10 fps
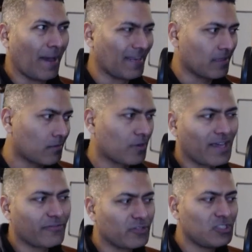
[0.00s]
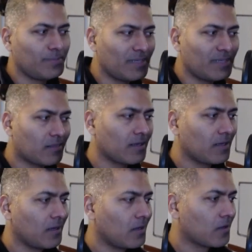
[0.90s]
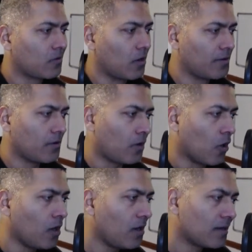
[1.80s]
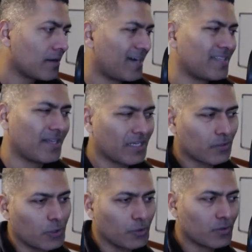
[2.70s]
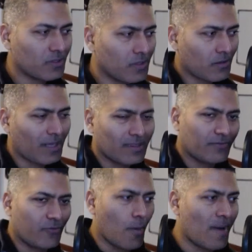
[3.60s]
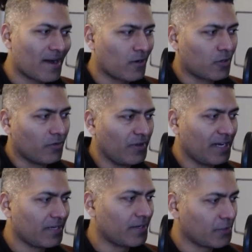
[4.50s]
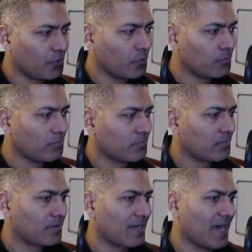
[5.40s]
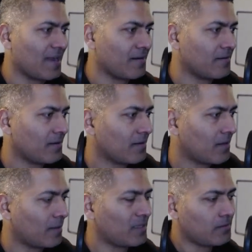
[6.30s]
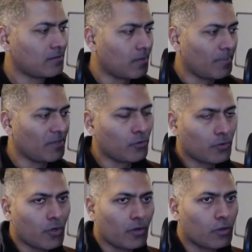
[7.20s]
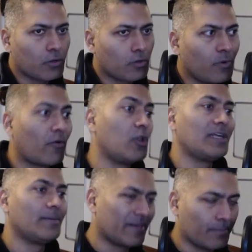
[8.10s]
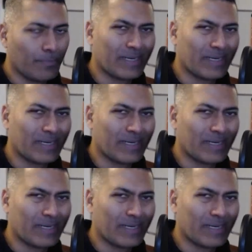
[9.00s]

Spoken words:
minus or hyphen GPS, colon all, and then equal to. So this is like the format or the way that you can, and I mean, you can also remove all the